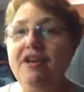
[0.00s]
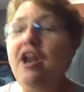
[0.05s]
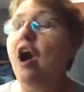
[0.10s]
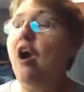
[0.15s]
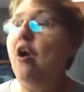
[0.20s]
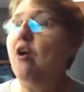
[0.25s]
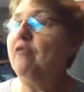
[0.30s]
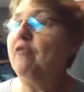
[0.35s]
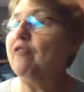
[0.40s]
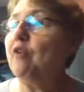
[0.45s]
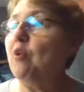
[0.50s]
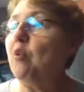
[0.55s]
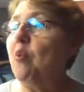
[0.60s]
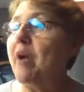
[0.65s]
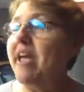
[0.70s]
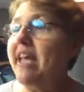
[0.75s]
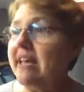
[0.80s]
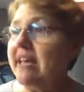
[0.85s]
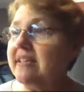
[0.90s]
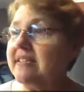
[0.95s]
know for
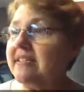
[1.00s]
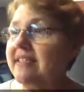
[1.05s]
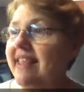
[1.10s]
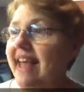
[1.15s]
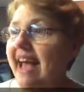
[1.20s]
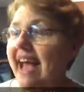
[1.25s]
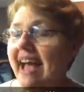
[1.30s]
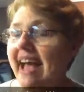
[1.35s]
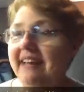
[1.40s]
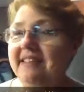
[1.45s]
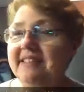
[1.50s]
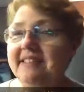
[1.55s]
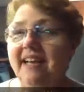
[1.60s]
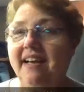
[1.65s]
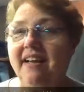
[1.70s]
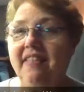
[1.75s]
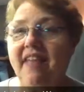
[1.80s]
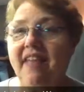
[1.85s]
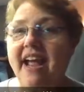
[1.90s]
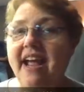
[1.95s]
weeks that
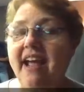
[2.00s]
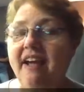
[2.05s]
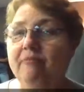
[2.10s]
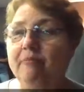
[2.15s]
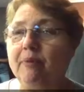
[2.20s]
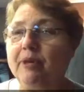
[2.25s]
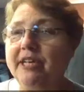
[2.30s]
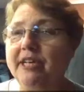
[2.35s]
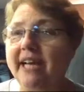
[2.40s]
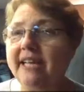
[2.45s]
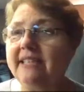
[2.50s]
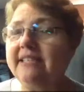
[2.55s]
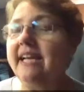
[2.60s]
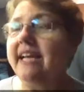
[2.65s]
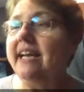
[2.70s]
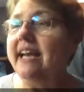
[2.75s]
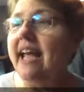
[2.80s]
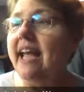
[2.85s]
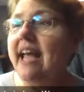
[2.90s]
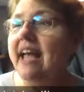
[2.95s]
they have
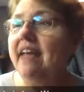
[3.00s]
predicted